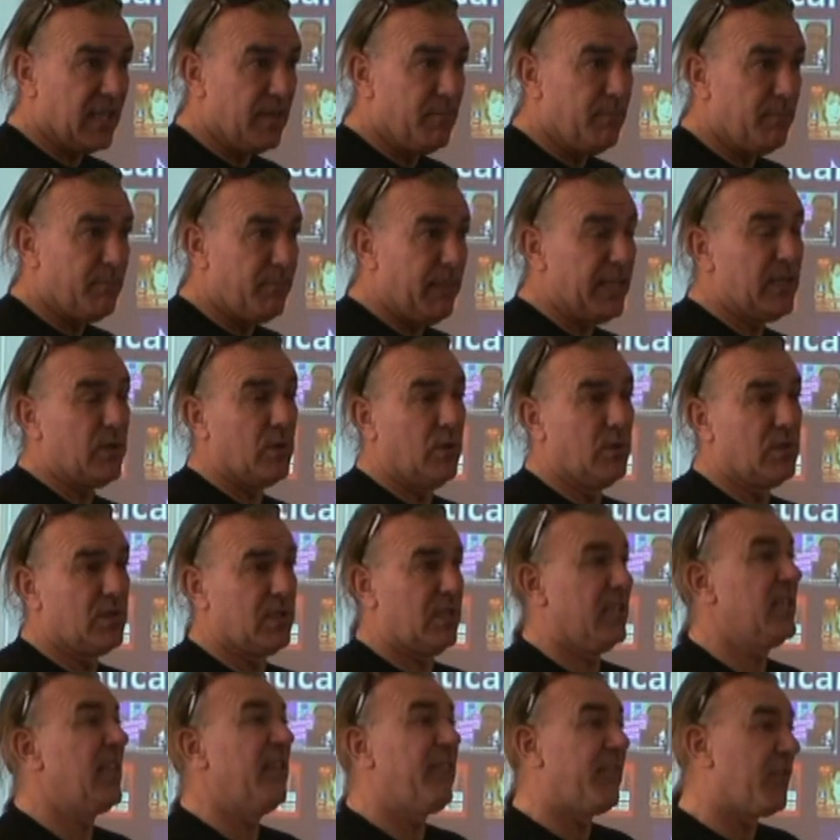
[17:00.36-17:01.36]
them
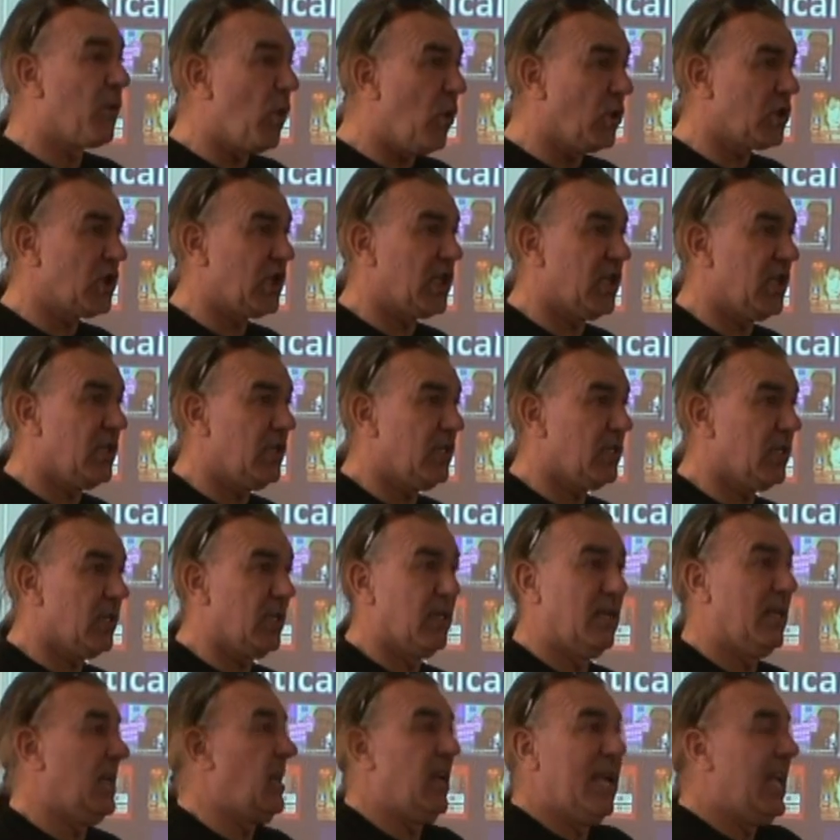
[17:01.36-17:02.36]
because they're fraudulent.
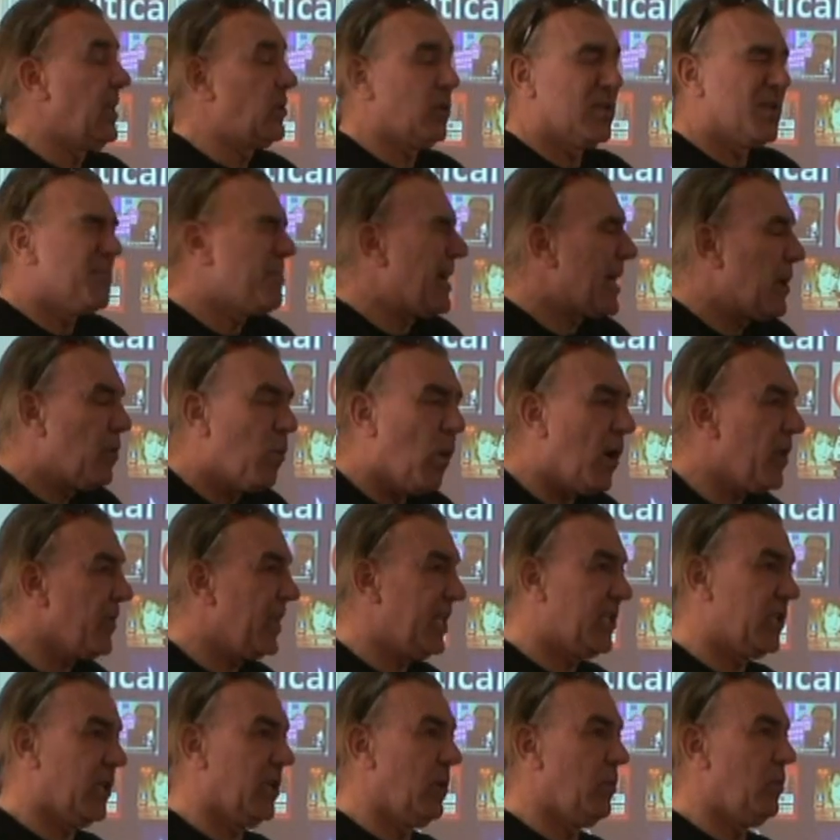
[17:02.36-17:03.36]
It doesn't matter what
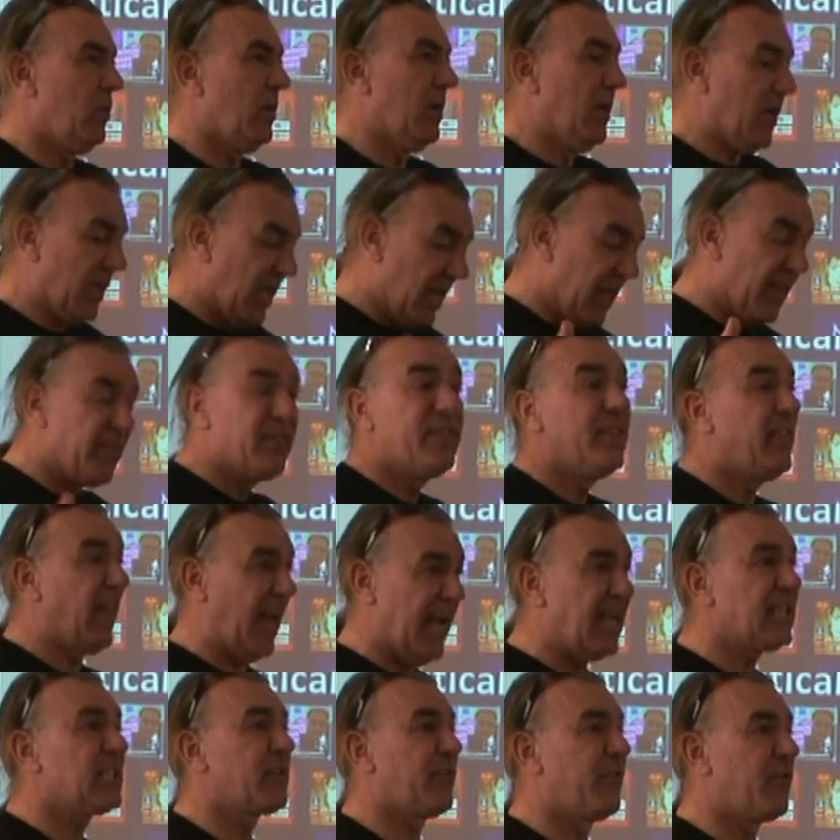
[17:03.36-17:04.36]
they do,
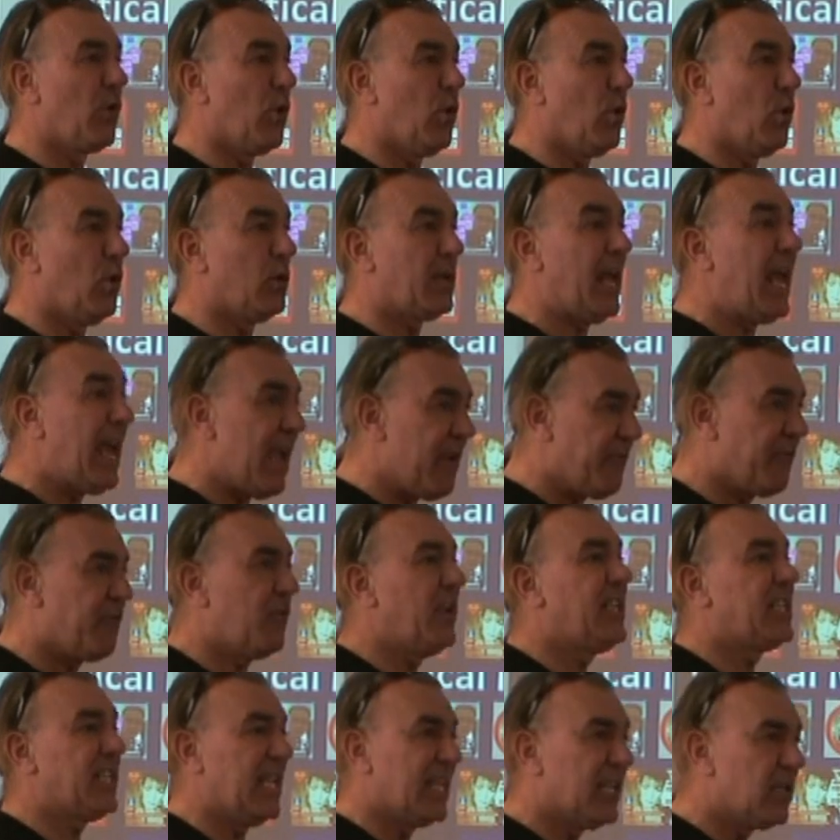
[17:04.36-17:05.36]
that's fraud
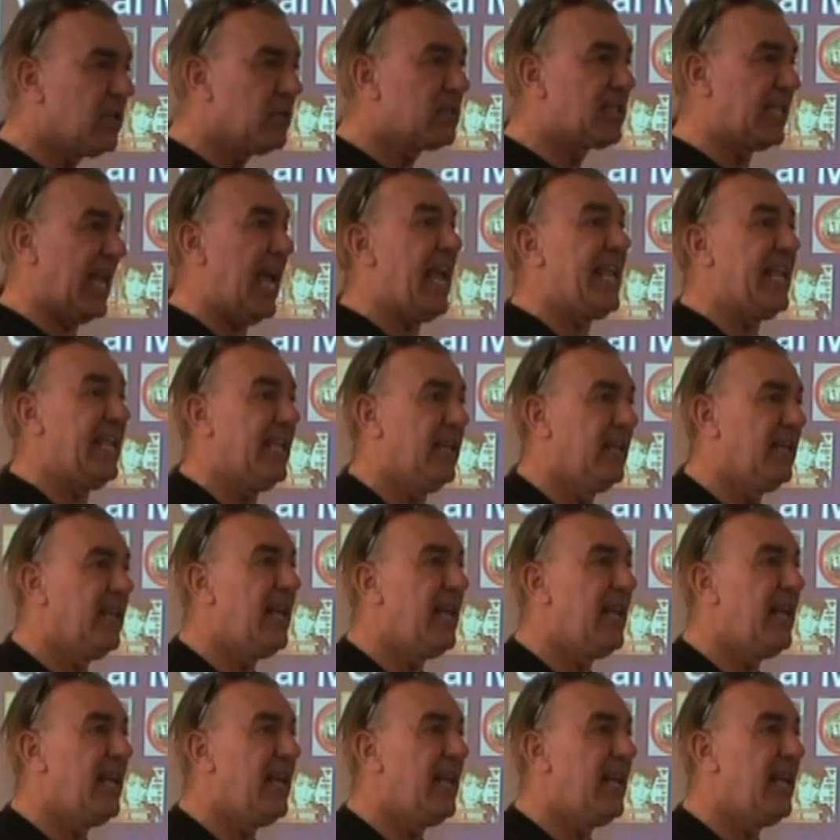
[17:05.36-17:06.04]
every single day.